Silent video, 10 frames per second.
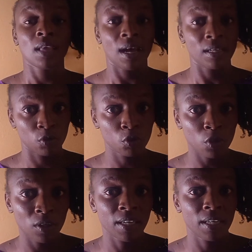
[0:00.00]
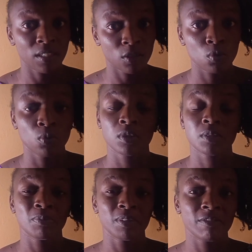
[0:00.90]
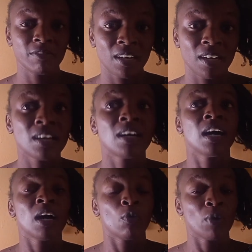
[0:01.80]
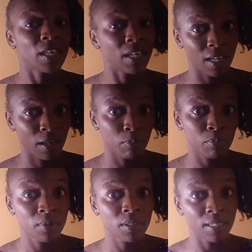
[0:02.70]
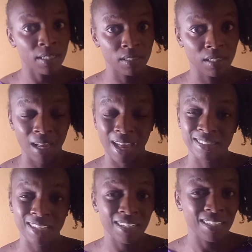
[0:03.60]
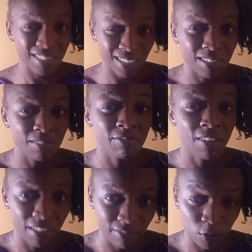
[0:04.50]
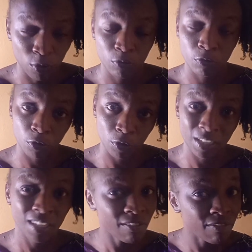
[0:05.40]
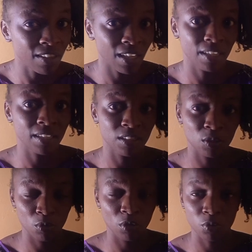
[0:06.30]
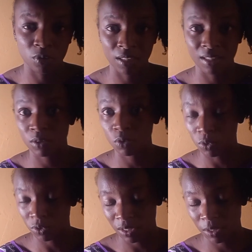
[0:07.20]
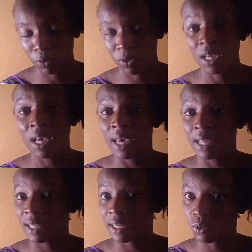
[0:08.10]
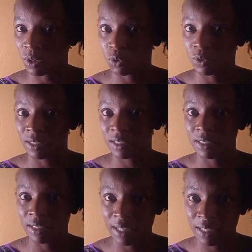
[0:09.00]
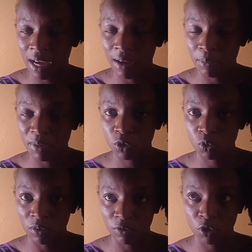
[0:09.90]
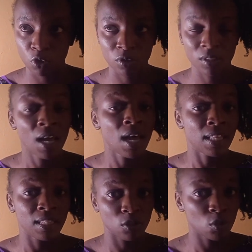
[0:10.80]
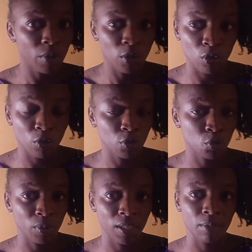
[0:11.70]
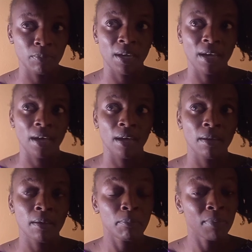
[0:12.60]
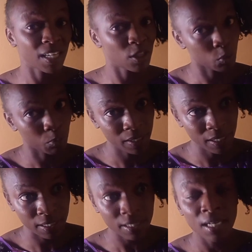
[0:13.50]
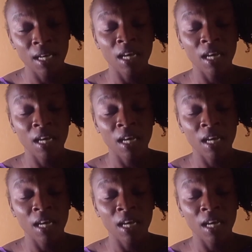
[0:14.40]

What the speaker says: as usual, Kenya schools prefer waking up kids as early as at 5 or 4 if the kid is going to take the school transport, and that's what we tried our best to avoid, because there's no way you're going to wake up a playgroup kid